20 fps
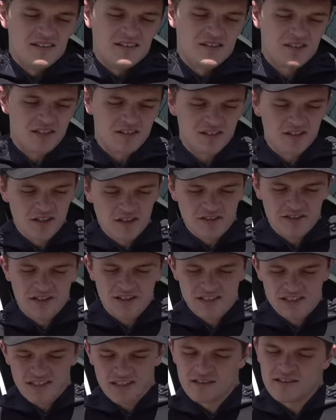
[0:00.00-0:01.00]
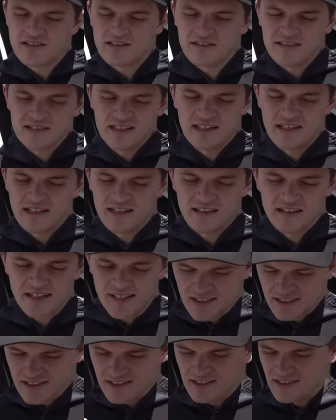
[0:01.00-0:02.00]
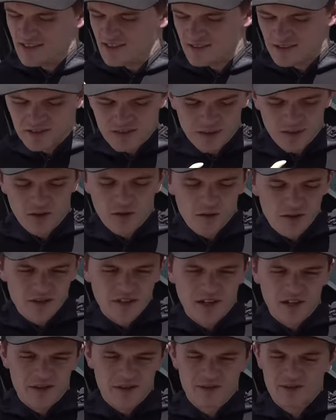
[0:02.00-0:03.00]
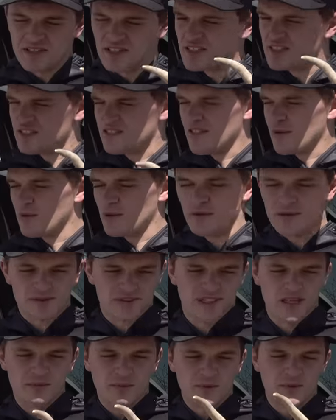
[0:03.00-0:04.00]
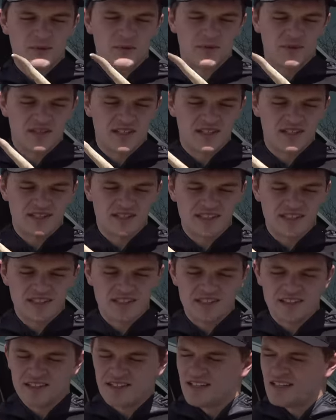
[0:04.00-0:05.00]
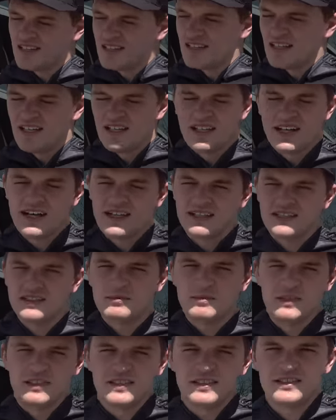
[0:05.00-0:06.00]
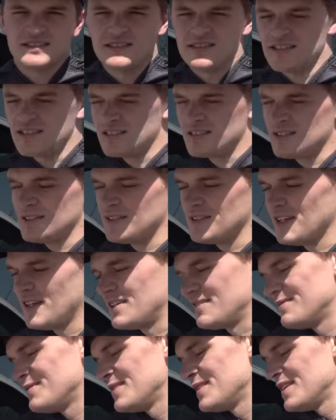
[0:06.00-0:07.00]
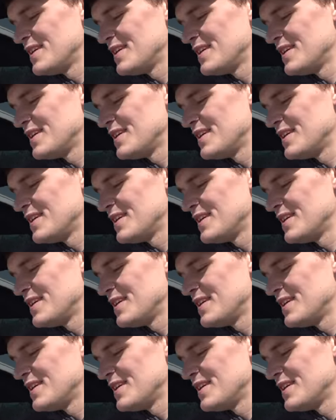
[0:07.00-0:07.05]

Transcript: just knowing the deer that are in that area and there's no other deer that would resemble this deer, it has to be this deer. And